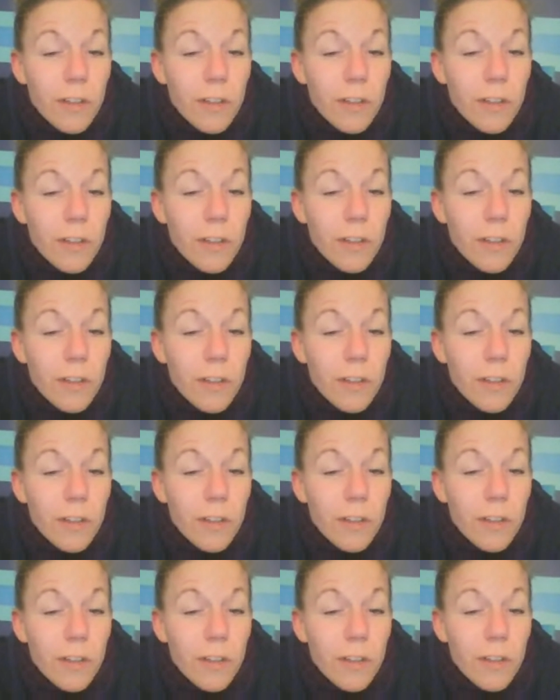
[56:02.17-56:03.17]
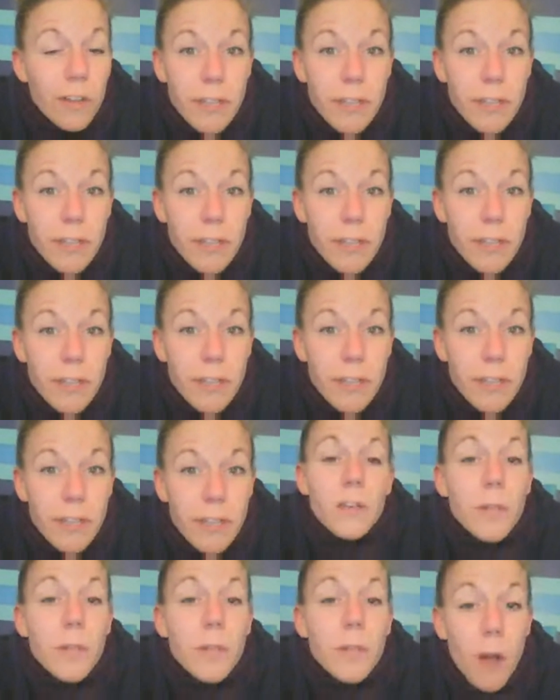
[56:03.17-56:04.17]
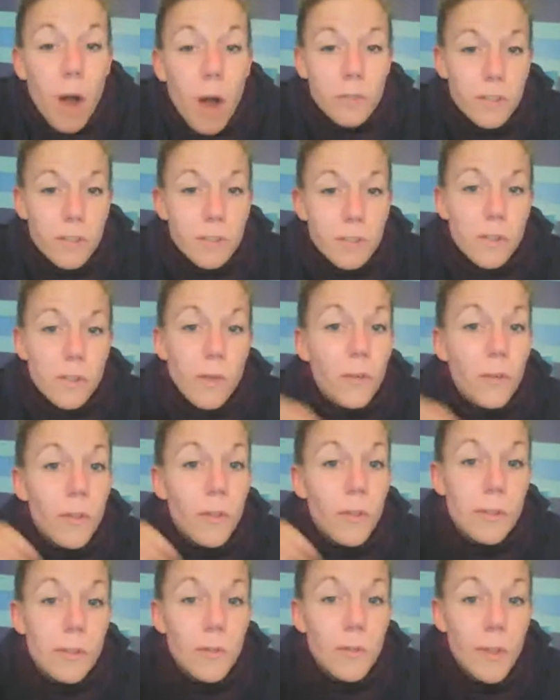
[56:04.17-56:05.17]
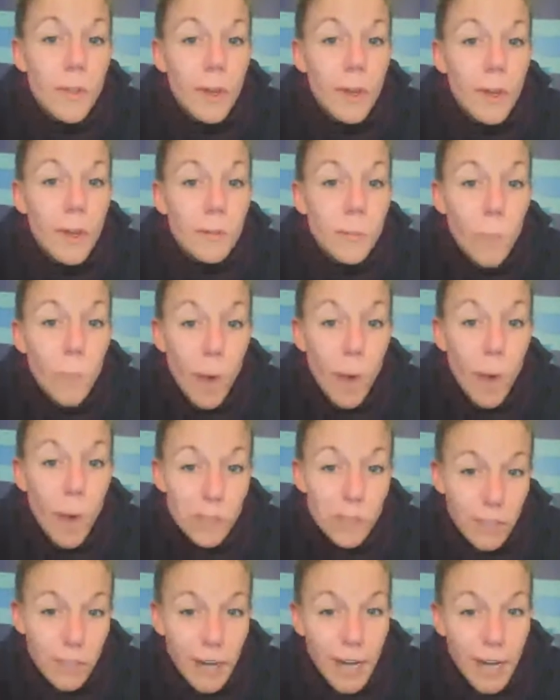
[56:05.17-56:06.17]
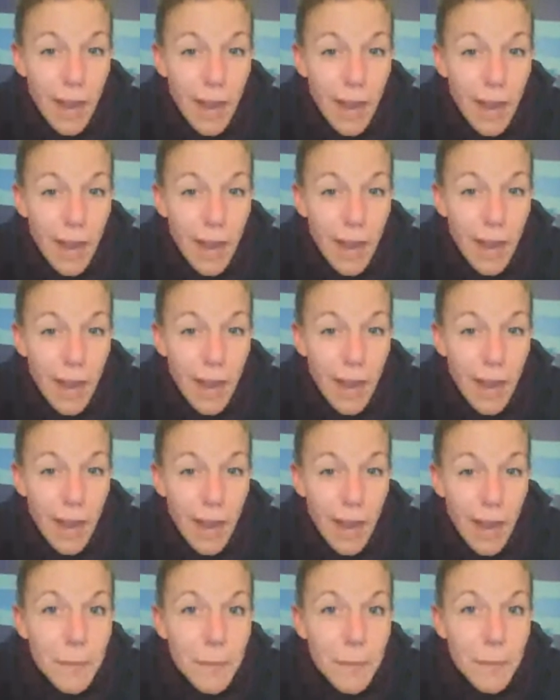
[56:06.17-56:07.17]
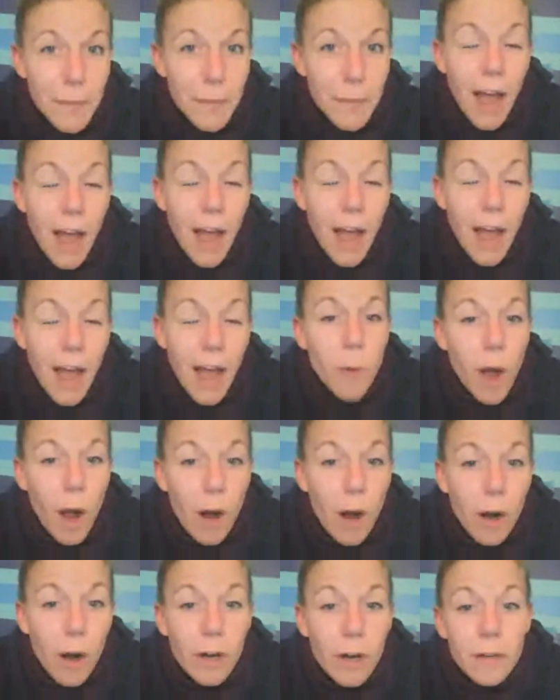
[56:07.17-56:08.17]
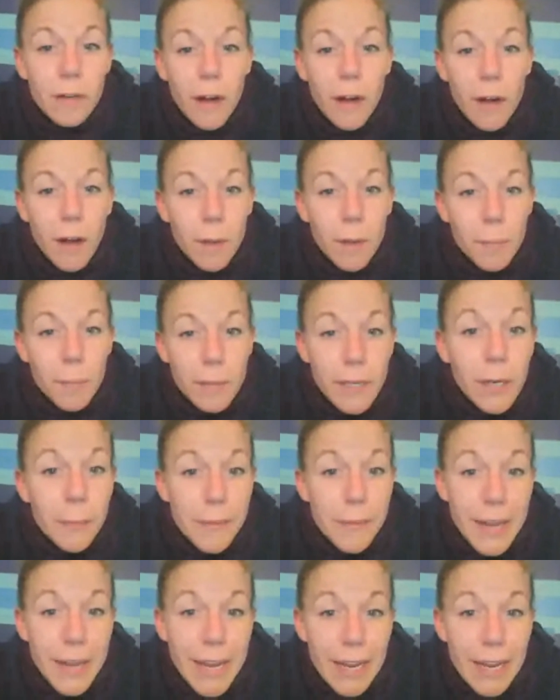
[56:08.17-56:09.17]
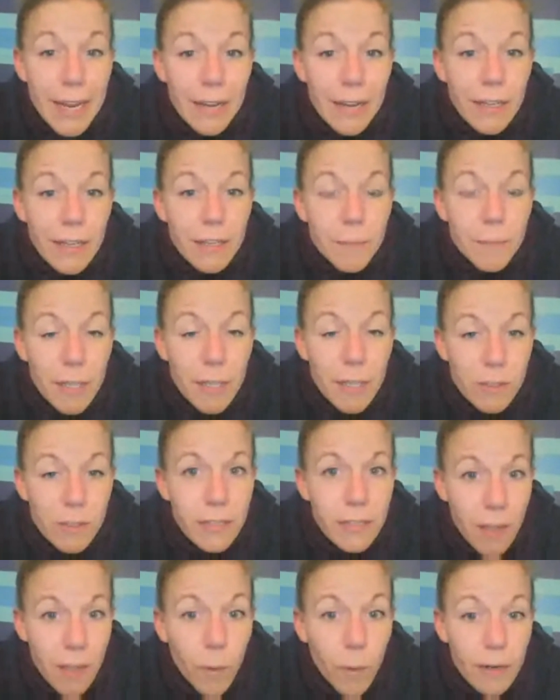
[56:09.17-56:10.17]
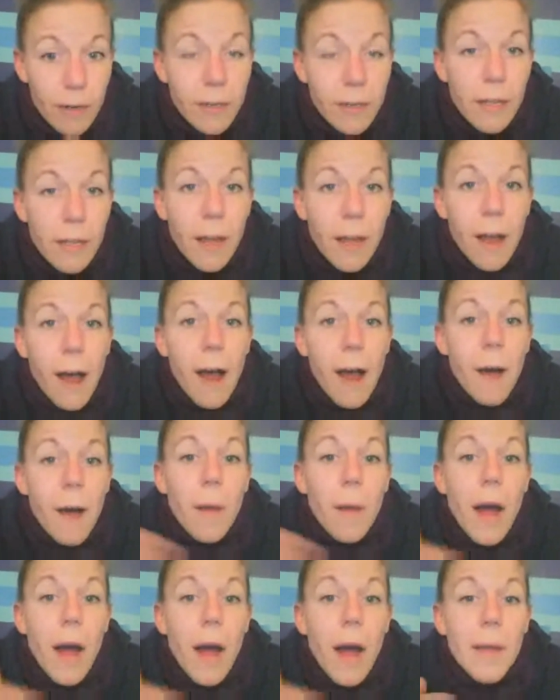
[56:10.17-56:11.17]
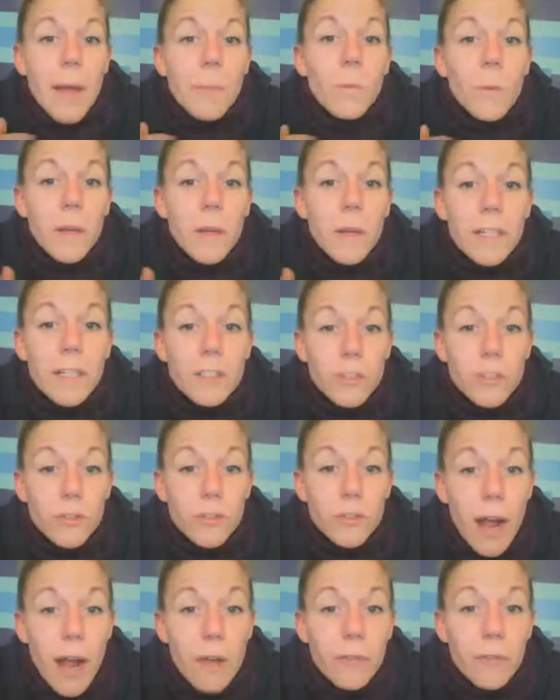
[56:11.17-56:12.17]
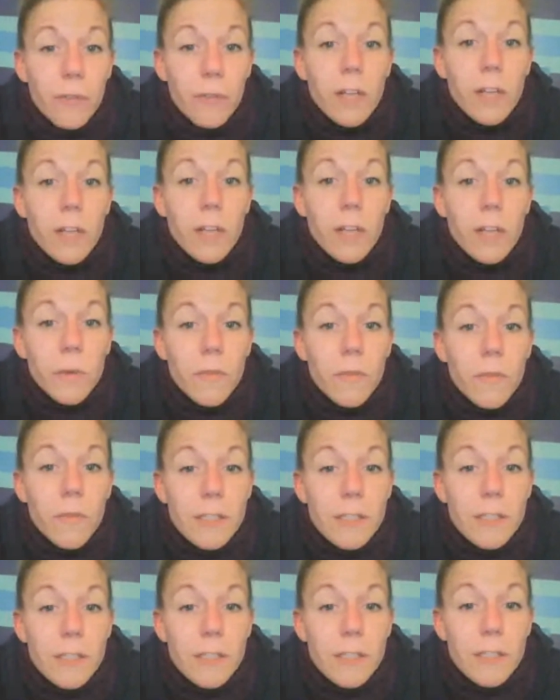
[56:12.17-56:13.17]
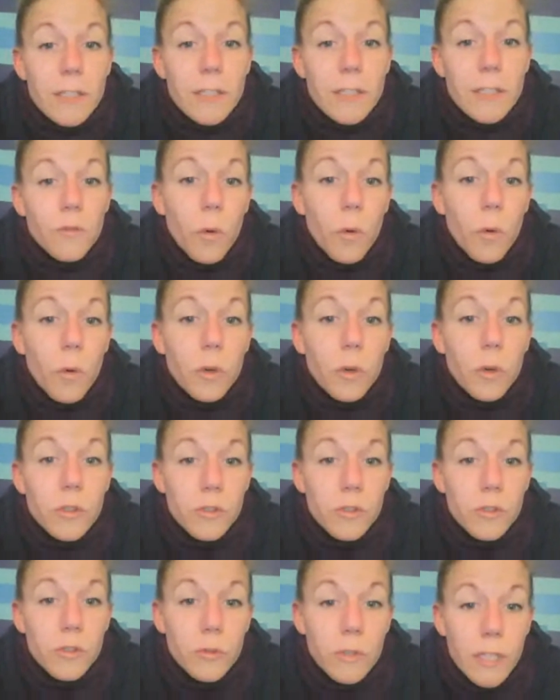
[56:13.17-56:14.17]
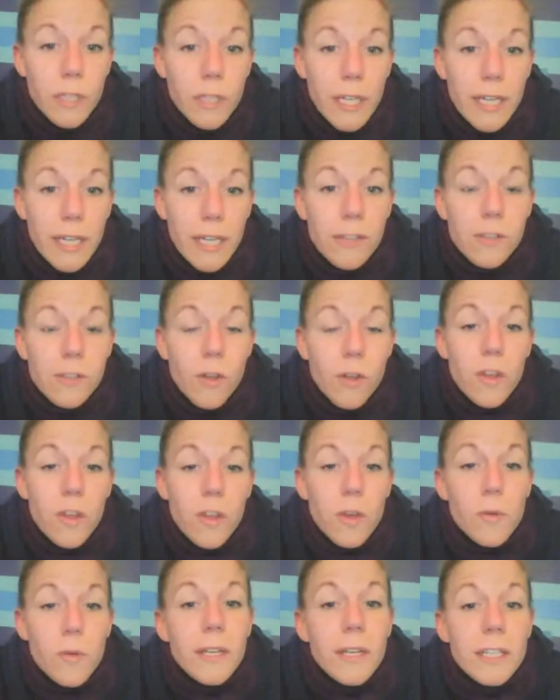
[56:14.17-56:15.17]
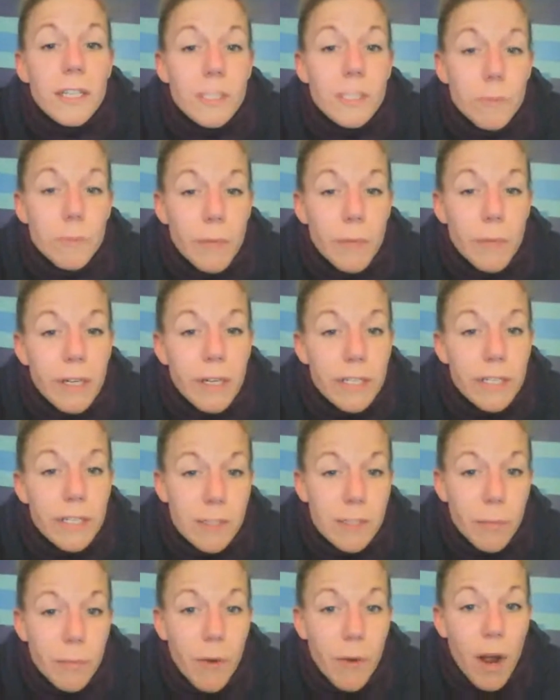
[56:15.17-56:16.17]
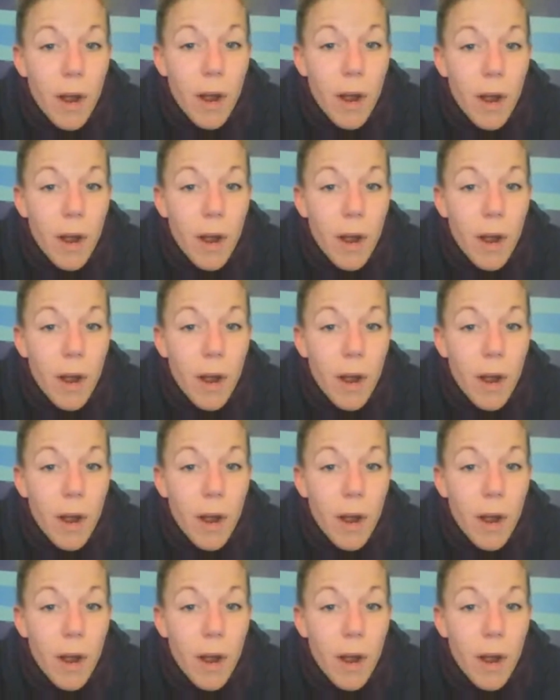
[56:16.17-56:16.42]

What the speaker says: So if you look and you're like, I just want everything. For those of you that are watching right now, I know most of you are near me in Pennsylvania somewhere. I'm willing to travel and do events for Julie so that you can experience the products.